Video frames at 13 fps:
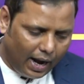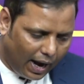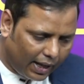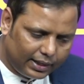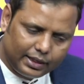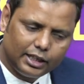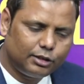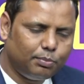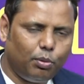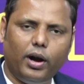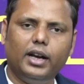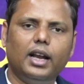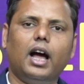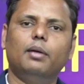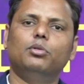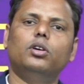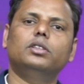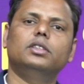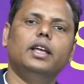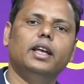At this point, I am
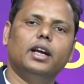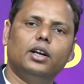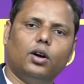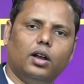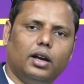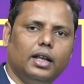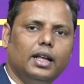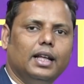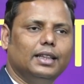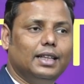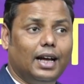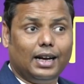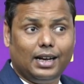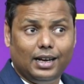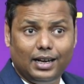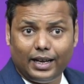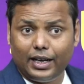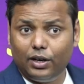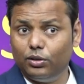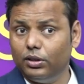not saying at all that
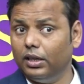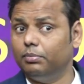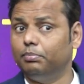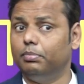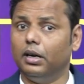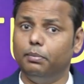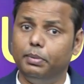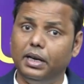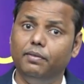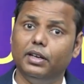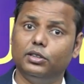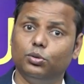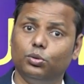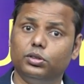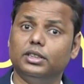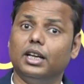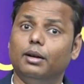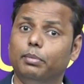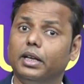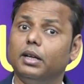the previous sources
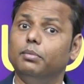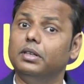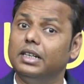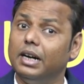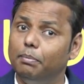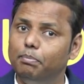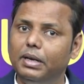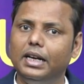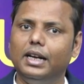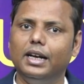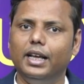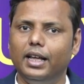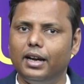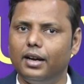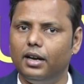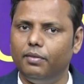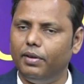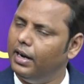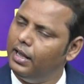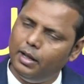have become completely
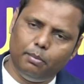irrelevant,